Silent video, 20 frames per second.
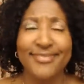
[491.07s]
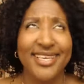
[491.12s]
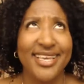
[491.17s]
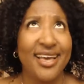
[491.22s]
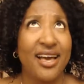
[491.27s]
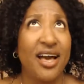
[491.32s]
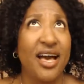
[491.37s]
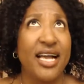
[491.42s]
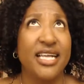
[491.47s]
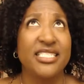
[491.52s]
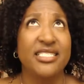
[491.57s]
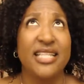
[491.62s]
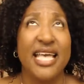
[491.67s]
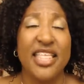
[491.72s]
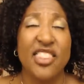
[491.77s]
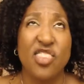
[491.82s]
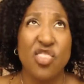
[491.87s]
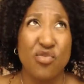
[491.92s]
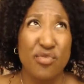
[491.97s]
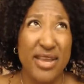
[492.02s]
gosh,
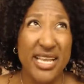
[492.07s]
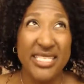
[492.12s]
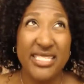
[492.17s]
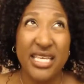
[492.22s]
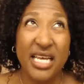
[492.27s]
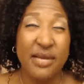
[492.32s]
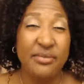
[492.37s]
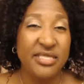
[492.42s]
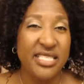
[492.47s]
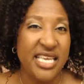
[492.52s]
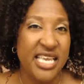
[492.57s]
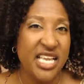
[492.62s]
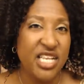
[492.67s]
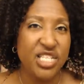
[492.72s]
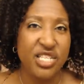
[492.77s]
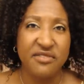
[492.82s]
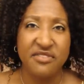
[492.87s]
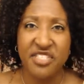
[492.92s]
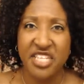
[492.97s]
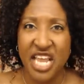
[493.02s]
like three tubs
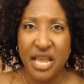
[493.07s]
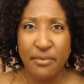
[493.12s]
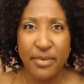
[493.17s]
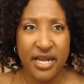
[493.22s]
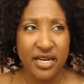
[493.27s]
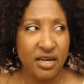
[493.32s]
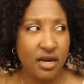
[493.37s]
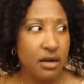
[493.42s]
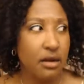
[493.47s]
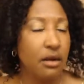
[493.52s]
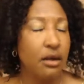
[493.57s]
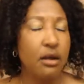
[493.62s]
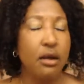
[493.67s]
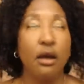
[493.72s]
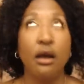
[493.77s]
each of shea butter